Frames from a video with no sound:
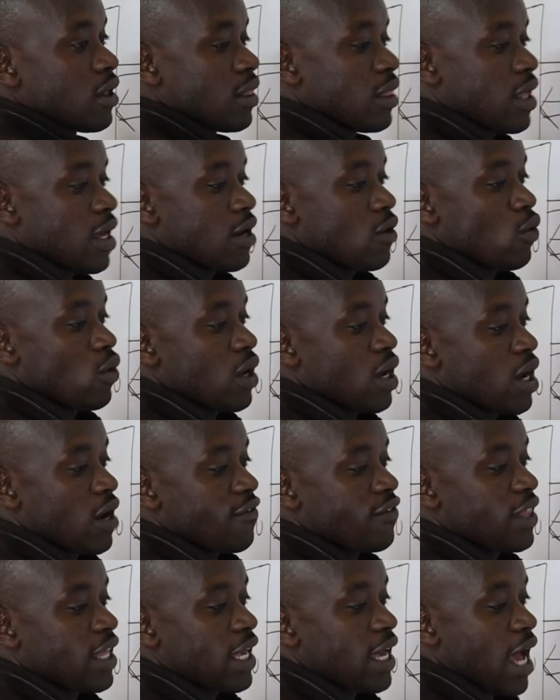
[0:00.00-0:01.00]
Then we
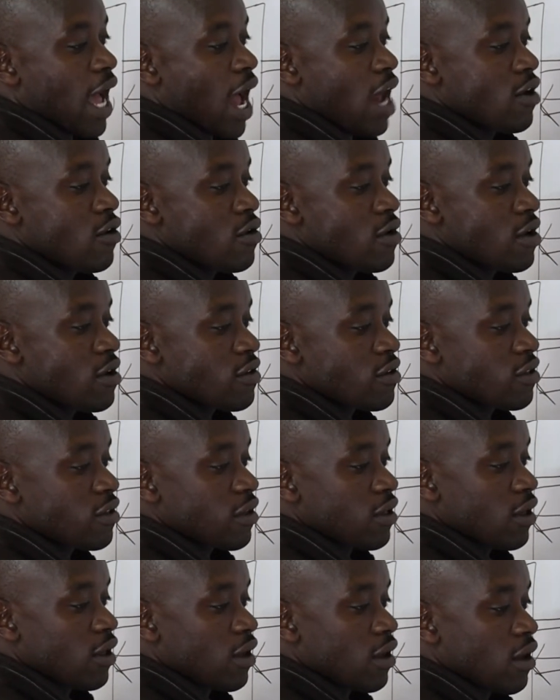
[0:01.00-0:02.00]
have the
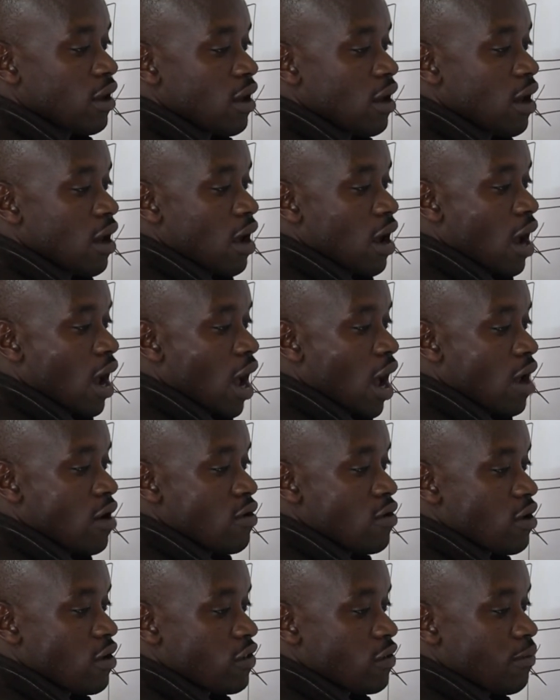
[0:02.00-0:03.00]
address
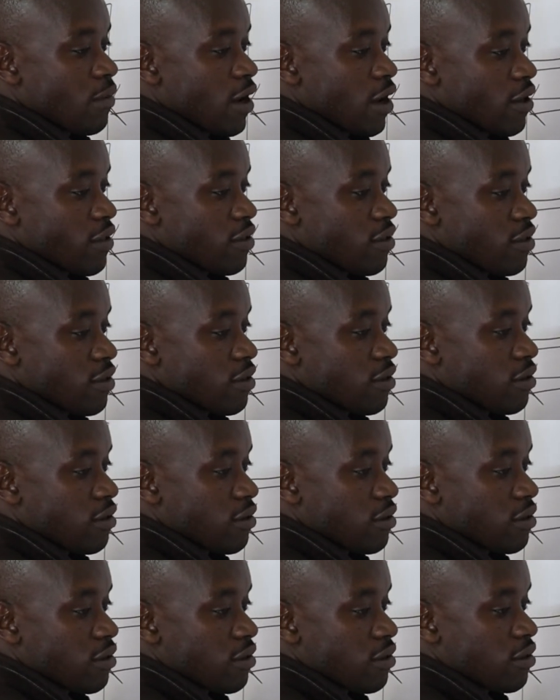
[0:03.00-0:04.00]

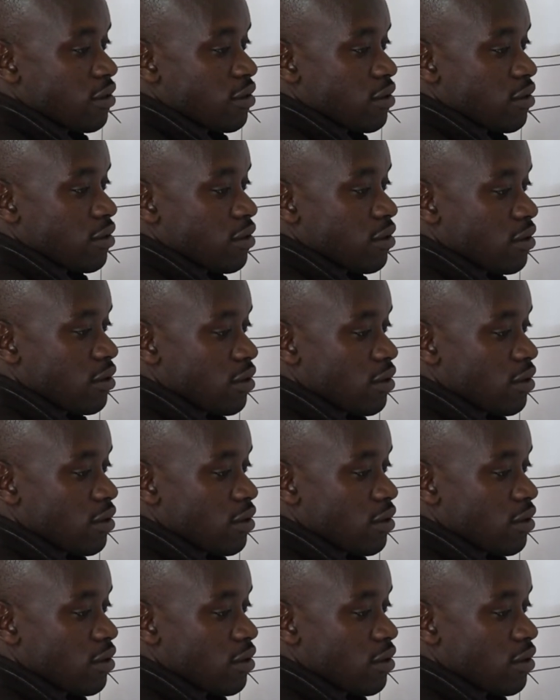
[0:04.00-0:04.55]
bus.